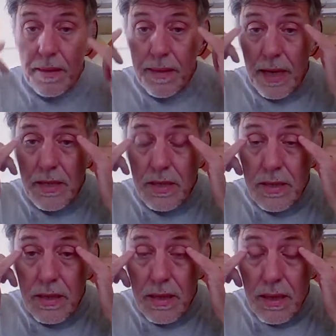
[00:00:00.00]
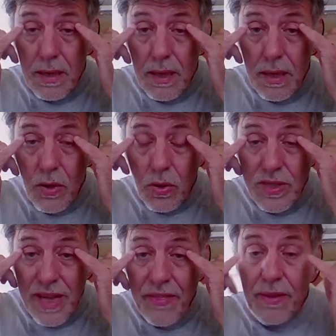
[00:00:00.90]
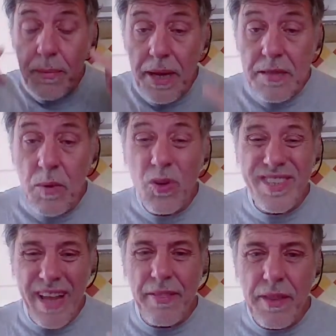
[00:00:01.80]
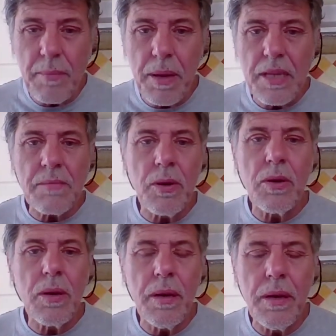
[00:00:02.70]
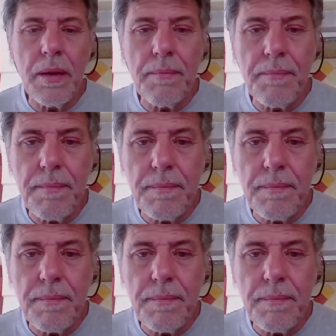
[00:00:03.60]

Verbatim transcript: That's called xanthoplasma or xanthiplasma. Um,